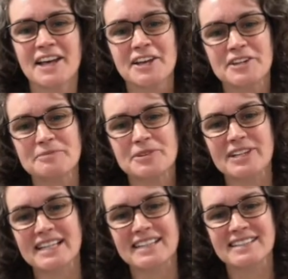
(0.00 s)
Good
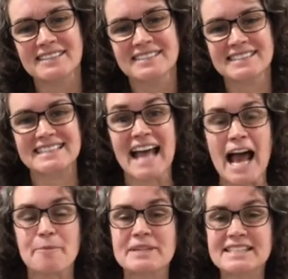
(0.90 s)
morning.
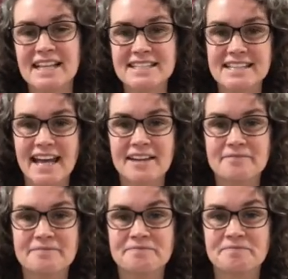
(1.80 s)
Happy Sunday.
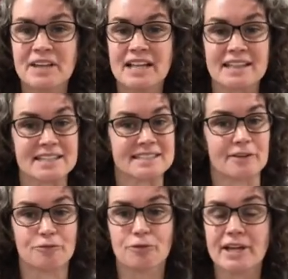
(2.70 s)
Let's dive
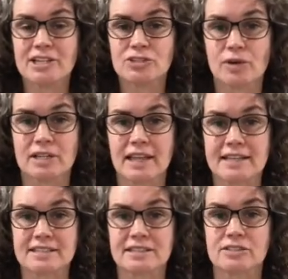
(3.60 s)
right into our
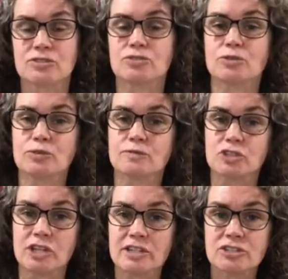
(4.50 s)
lesson. So you
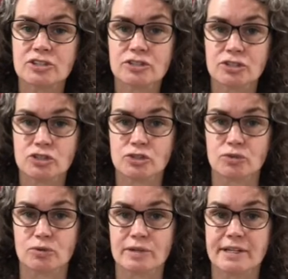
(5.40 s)
just heard the
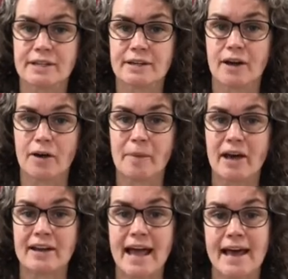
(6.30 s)
story
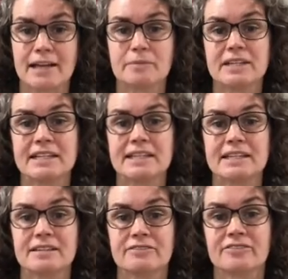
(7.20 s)
about Adam and
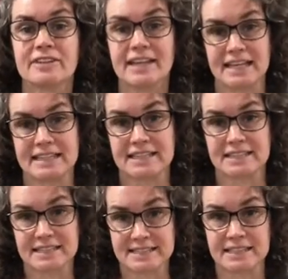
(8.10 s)
Eve and
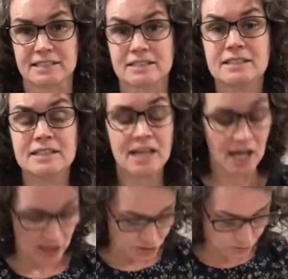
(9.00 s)
sin.
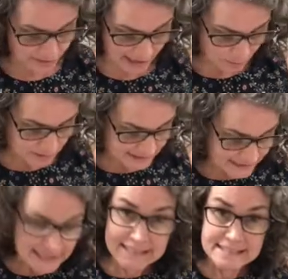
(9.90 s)
So that was,
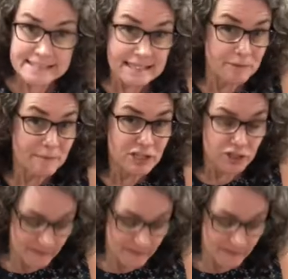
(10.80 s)
let's see, I'll make sure I